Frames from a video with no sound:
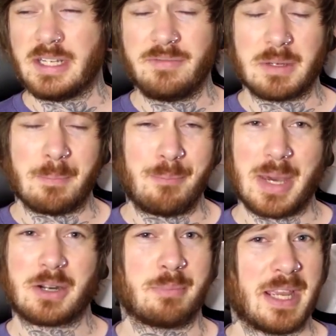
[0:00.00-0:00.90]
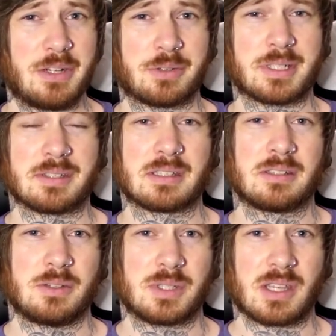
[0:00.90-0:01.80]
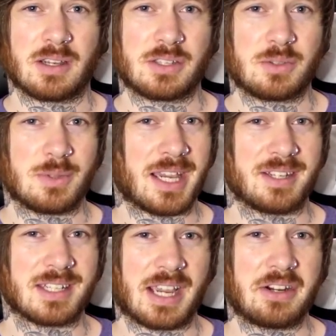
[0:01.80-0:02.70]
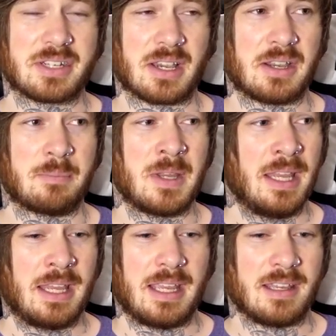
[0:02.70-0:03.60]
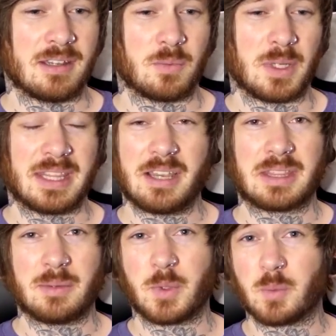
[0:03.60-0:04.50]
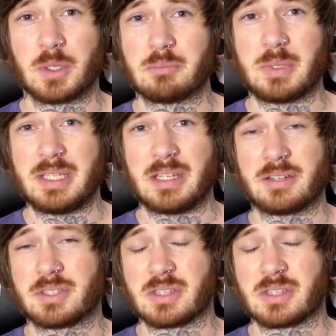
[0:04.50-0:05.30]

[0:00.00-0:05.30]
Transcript: even better patrons who saw us through that entire time, and without them we wouldn't be here.